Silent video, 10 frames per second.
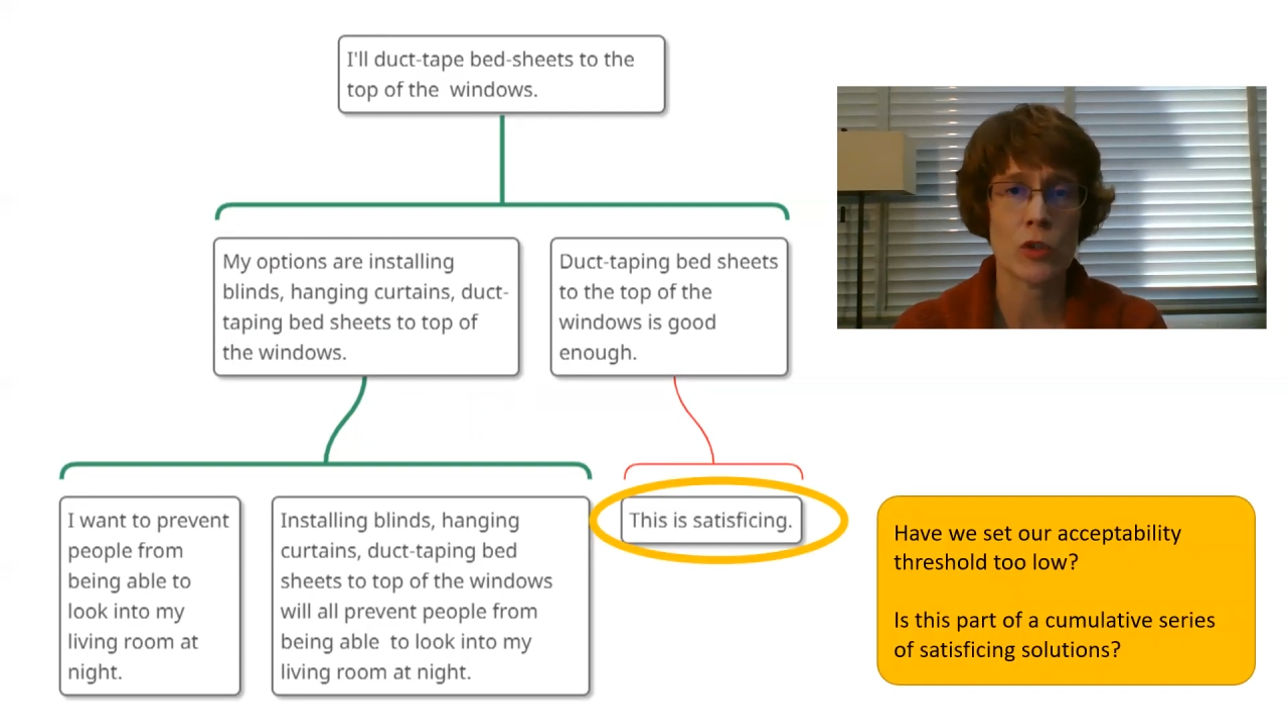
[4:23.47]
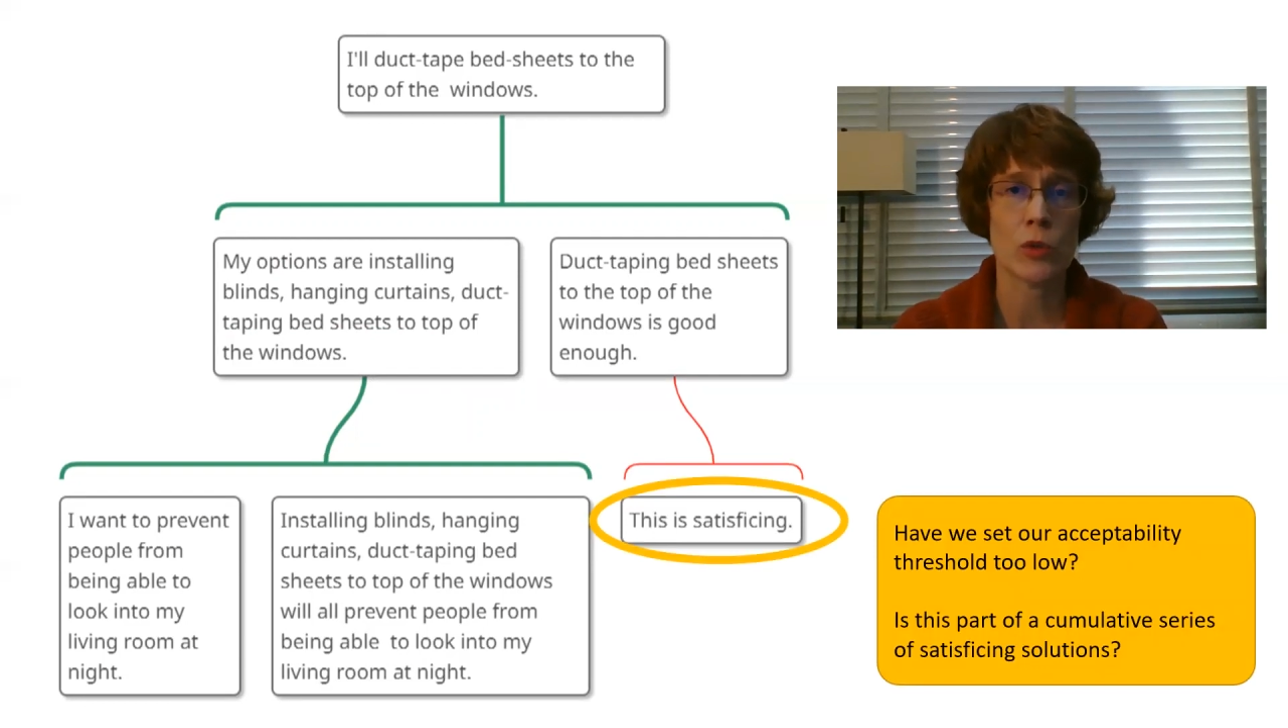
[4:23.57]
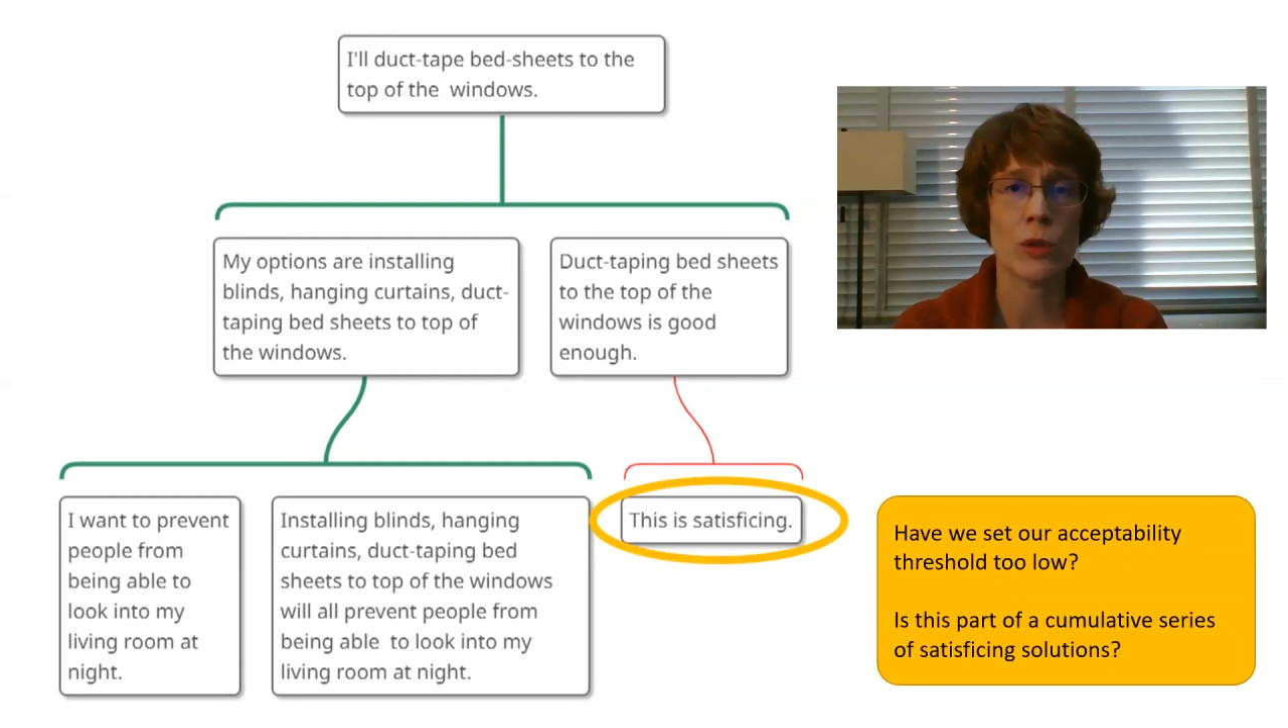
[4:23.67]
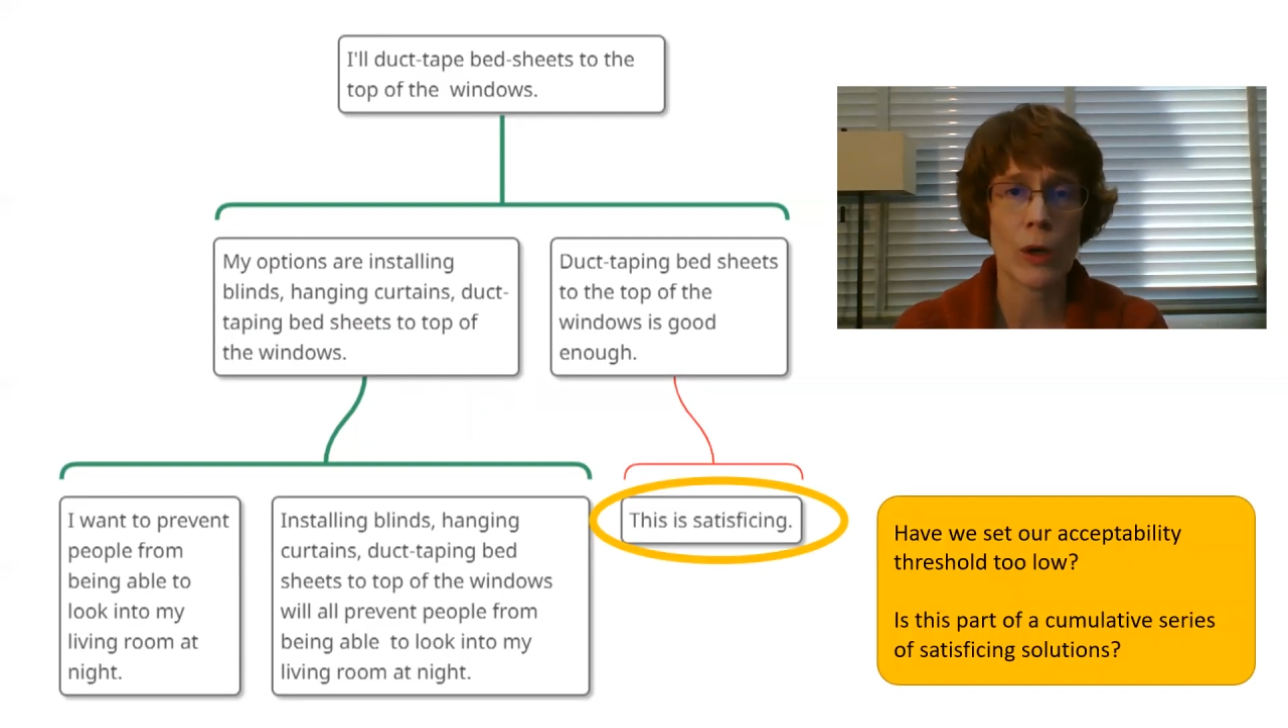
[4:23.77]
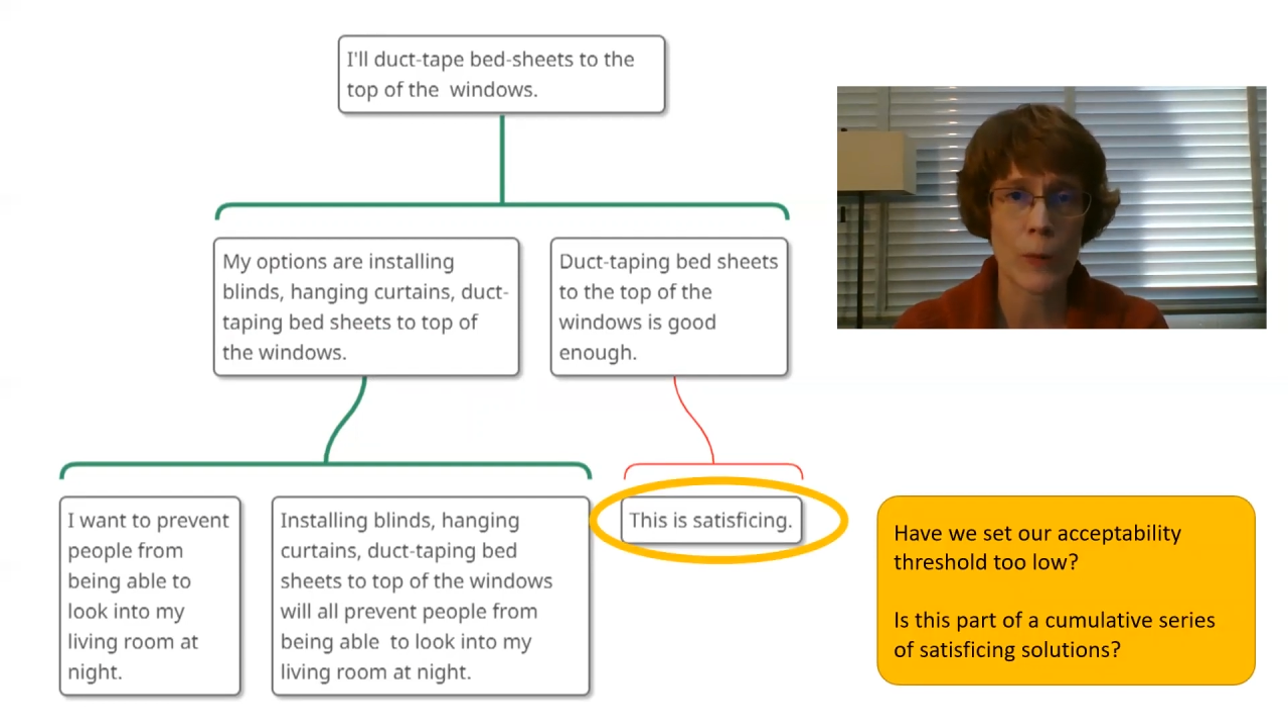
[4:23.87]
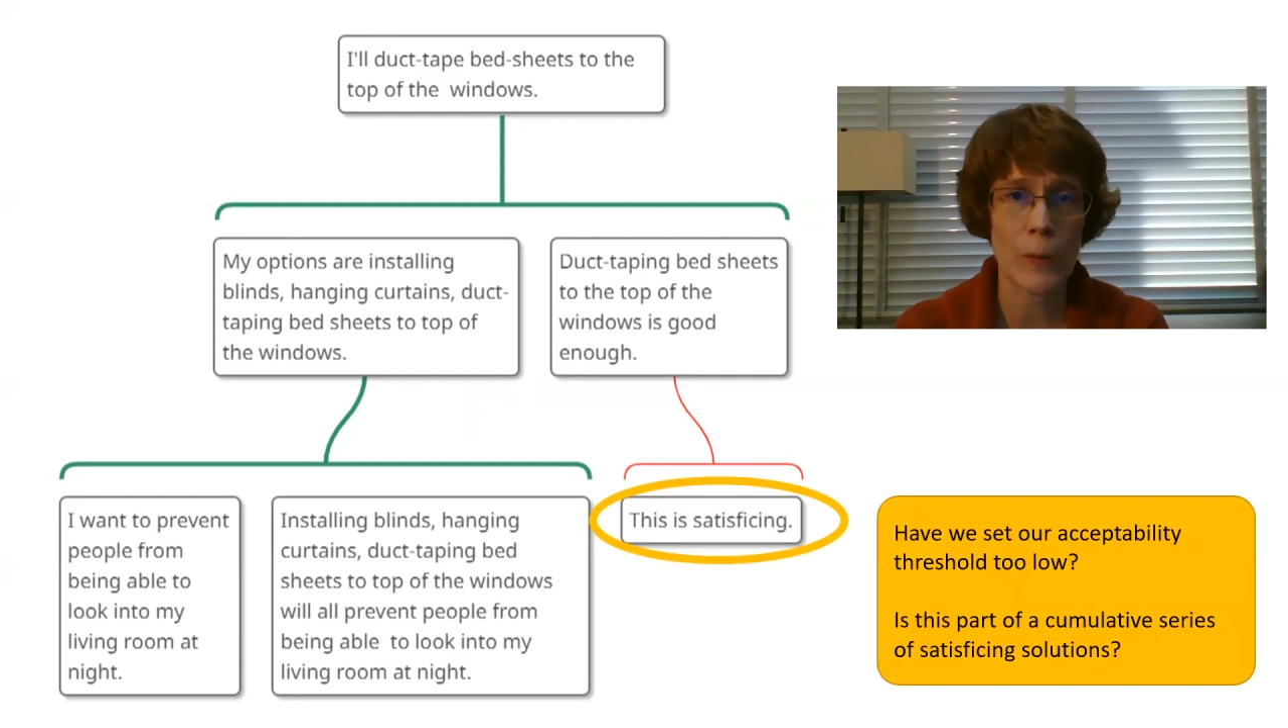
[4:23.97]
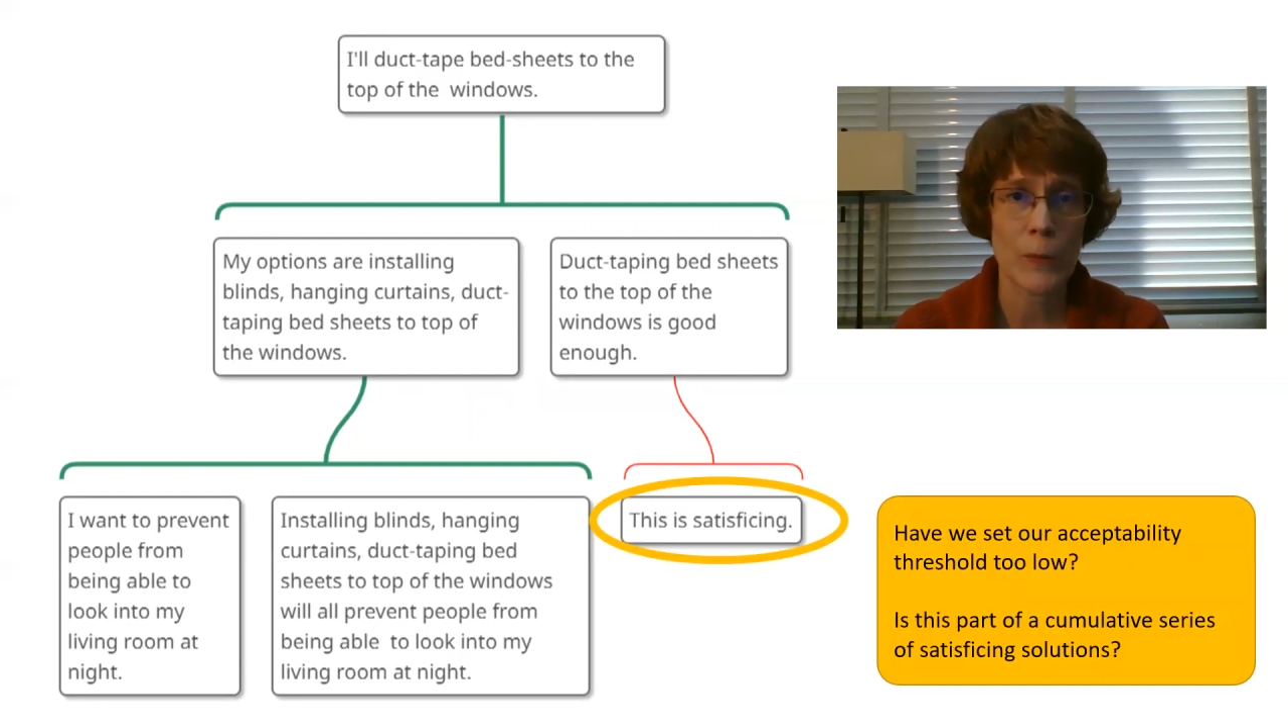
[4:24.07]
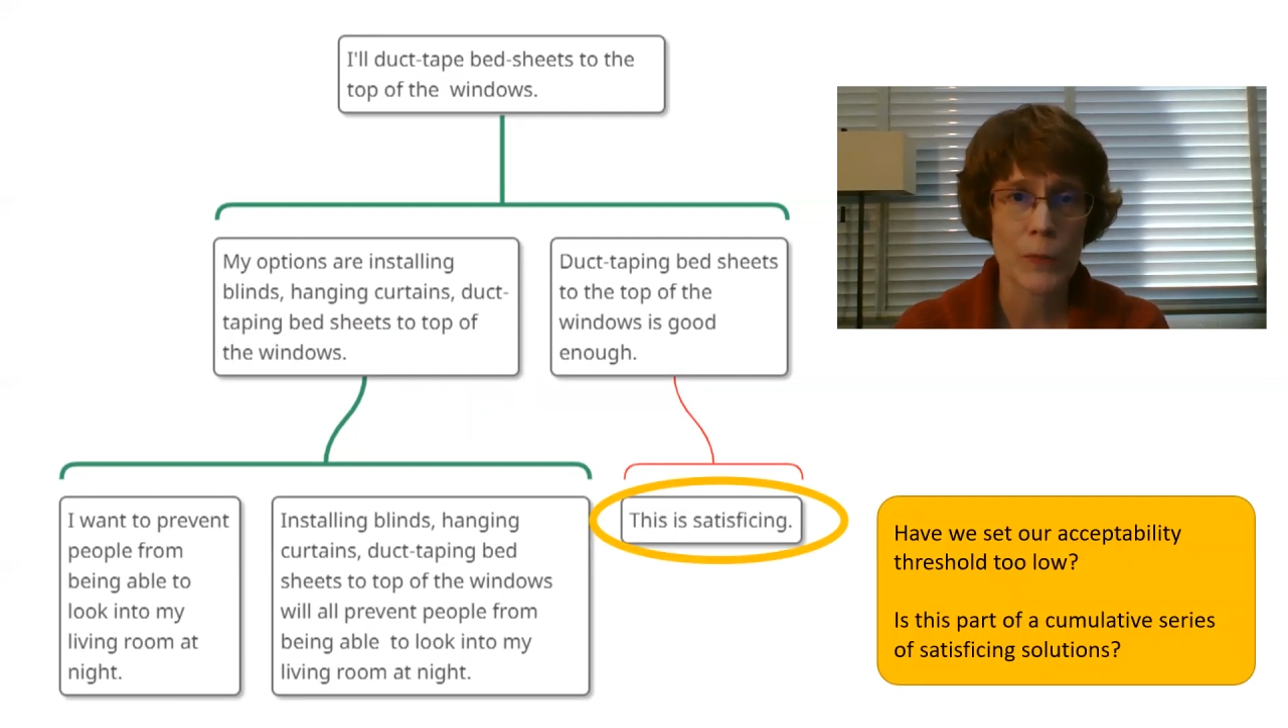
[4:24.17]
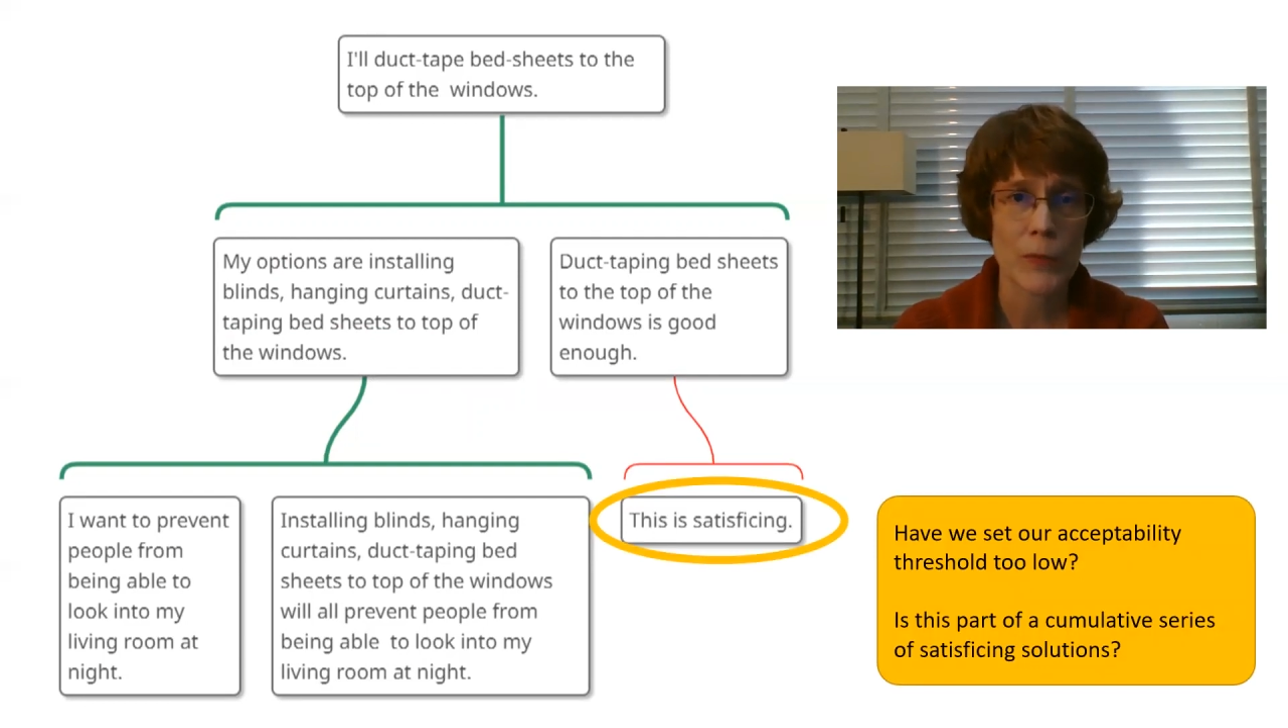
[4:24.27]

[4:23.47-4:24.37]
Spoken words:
too low?